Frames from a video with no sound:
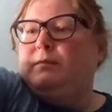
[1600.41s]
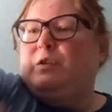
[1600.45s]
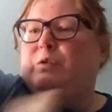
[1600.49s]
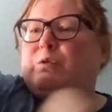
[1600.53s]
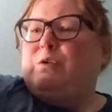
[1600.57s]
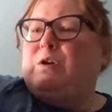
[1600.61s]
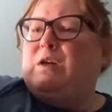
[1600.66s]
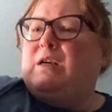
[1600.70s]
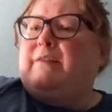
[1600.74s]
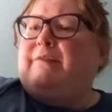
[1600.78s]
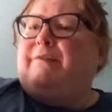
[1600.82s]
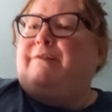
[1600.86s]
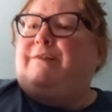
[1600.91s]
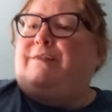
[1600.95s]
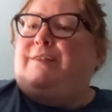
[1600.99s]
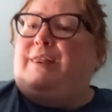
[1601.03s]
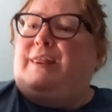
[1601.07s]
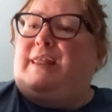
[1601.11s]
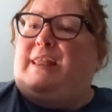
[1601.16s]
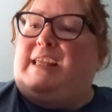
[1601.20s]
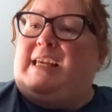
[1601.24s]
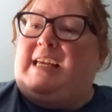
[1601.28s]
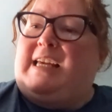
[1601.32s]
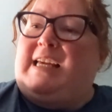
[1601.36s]
one of
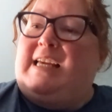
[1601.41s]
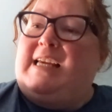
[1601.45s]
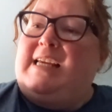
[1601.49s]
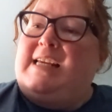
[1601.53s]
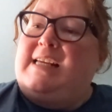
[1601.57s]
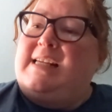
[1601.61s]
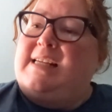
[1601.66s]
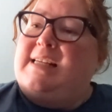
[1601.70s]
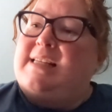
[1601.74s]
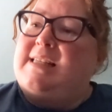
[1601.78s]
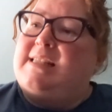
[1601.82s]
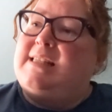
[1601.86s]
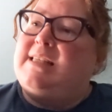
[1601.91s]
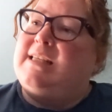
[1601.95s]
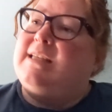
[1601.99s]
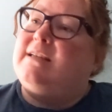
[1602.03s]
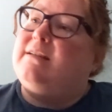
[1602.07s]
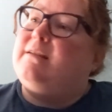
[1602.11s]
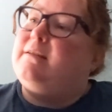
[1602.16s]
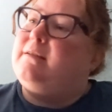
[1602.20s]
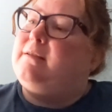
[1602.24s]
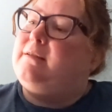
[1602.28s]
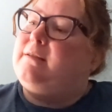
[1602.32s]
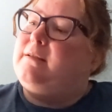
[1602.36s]
these
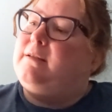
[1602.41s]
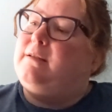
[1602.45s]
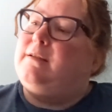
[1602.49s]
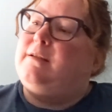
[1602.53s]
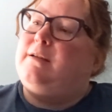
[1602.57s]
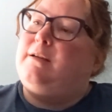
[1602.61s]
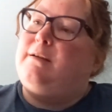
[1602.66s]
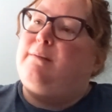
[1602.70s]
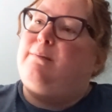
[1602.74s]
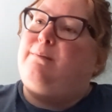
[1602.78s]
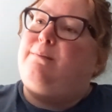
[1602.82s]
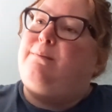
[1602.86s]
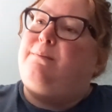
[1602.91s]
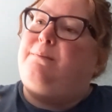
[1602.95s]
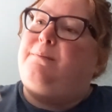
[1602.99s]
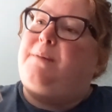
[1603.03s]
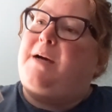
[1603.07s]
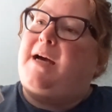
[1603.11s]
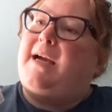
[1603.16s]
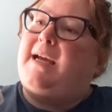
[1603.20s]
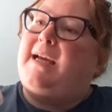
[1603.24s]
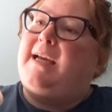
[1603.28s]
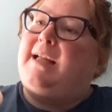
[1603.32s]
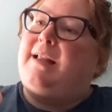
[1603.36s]

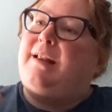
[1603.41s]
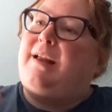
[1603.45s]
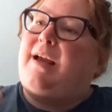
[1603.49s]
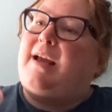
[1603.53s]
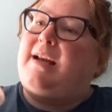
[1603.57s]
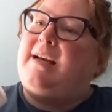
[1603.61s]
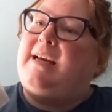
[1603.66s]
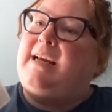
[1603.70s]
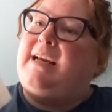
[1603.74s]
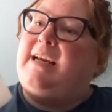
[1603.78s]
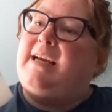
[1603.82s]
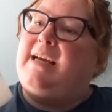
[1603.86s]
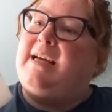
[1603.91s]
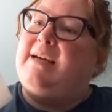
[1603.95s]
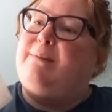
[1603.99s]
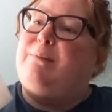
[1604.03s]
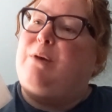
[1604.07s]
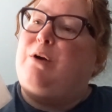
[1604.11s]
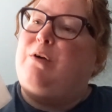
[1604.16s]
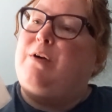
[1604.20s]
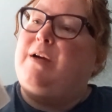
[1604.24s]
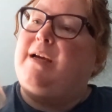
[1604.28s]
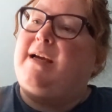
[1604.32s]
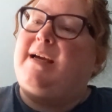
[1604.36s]
Bialetti
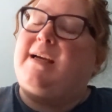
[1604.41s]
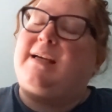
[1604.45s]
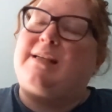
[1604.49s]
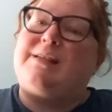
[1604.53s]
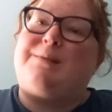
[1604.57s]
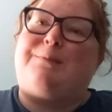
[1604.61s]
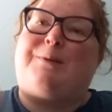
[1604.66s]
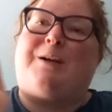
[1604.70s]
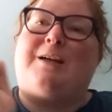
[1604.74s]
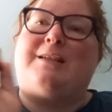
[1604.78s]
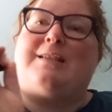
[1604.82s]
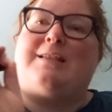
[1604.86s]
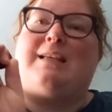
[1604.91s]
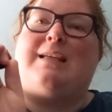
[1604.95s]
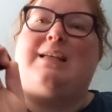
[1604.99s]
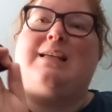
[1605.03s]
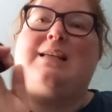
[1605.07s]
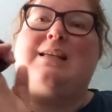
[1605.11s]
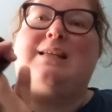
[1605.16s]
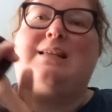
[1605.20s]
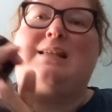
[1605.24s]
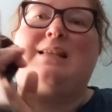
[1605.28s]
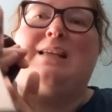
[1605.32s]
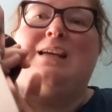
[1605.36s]
Moka
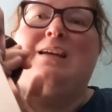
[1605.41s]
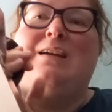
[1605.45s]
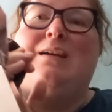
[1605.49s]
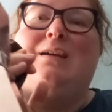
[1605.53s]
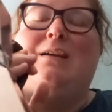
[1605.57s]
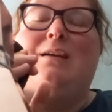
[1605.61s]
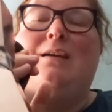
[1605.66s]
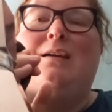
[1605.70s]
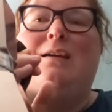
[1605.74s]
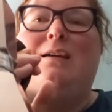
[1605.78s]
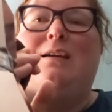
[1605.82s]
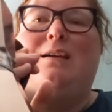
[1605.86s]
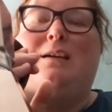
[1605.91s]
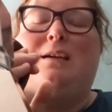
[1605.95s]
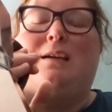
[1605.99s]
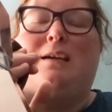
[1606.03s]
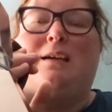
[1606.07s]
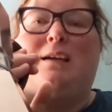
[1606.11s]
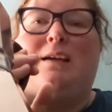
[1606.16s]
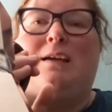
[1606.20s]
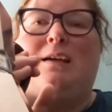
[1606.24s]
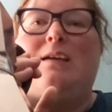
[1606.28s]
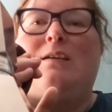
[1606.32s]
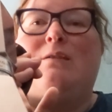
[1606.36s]
Expresses
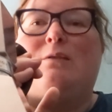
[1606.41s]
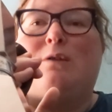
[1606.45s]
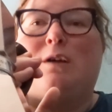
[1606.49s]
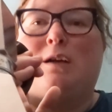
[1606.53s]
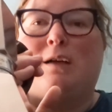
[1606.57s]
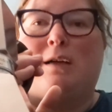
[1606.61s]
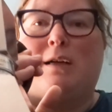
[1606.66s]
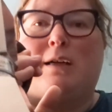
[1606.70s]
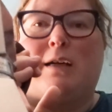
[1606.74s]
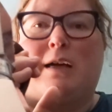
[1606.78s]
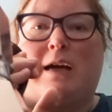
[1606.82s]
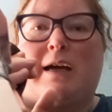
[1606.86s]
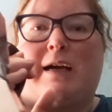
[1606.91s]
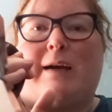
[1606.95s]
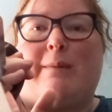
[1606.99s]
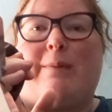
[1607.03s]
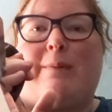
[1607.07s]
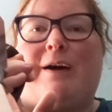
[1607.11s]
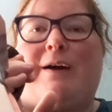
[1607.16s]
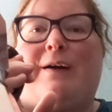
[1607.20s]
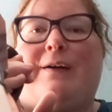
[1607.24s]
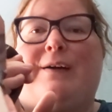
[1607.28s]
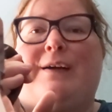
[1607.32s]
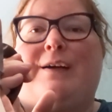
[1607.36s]
and want to talk
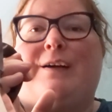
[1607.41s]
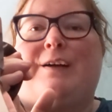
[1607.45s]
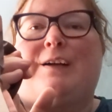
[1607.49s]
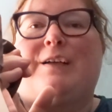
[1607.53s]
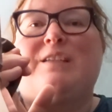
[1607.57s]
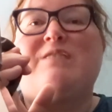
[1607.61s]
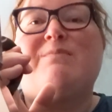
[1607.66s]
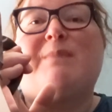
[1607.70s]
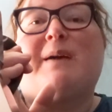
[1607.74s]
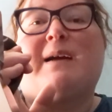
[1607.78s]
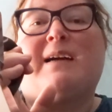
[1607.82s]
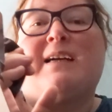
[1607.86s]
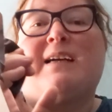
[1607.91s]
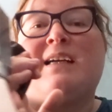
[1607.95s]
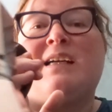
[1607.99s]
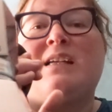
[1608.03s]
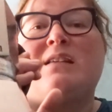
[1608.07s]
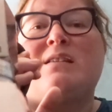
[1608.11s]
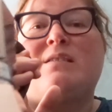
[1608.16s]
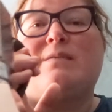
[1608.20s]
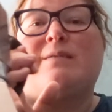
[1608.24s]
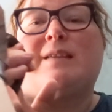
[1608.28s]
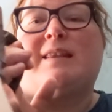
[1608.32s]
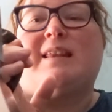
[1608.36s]
about your
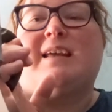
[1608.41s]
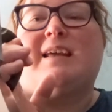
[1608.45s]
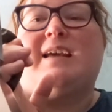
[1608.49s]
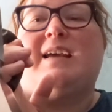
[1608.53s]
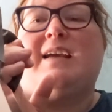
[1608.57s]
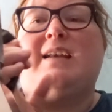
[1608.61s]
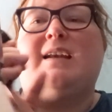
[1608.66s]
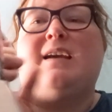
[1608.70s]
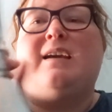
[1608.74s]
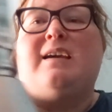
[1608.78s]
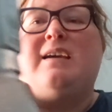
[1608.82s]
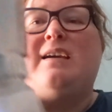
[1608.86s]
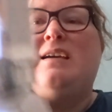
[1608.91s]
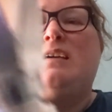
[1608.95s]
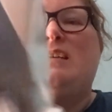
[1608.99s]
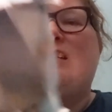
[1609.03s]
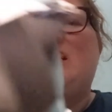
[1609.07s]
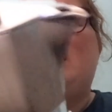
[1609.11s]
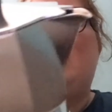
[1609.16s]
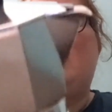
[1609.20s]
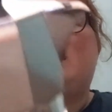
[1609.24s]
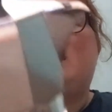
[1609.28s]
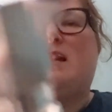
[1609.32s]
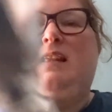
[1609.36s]
experience with it,
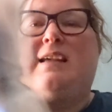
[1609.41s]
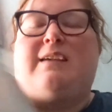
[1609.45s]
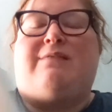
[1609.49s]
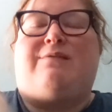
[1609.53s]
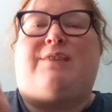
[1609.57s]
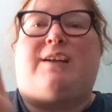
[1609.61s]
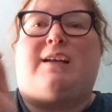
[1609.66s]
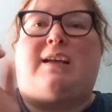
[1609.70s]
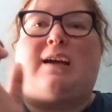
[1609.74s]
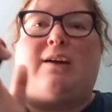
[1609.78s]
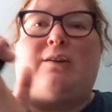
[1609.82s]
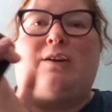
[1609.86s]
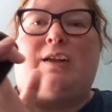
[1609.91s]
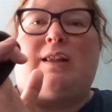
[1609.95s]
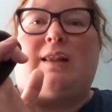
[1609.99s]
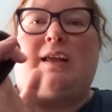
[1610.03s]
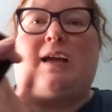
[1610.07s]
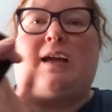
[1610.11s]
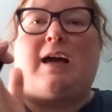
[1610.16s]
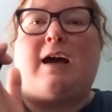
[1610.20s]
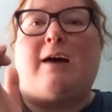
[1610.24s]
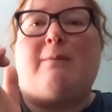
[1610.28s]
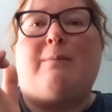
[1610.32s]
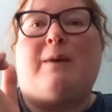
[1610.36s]
just leave it down in
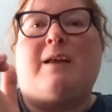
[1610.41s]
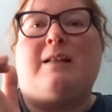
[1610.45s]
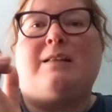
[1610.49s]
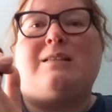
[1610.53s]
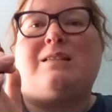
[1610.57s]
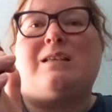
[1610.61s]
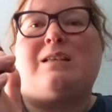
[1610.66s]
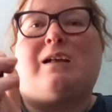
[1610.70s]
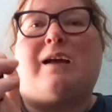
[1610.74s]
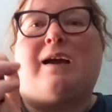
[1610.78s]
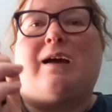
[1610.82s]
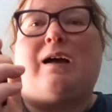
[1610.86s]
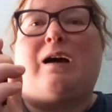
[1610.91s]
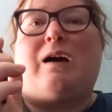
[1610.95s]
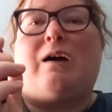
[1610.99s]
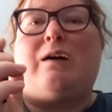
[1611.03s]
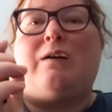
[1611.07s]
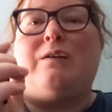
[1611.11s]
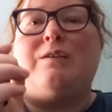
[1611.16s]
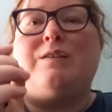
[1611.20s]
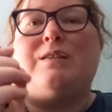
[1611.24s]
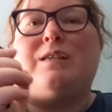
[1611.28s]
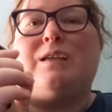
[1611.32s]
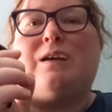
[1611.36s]
the comments. I'll
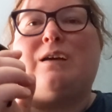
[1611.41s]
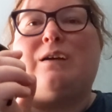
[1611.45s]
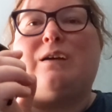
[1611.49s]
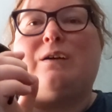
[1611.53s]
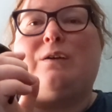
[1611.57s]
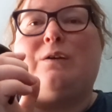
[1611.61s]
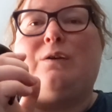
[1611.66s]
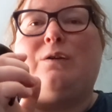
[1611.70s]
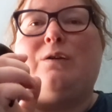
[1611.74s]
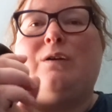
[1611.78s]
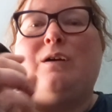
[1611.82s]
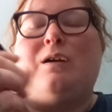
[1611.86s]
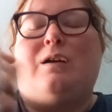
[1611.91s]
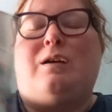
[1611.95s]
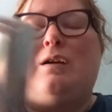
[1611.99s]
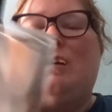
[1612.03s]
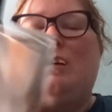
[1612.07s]
also,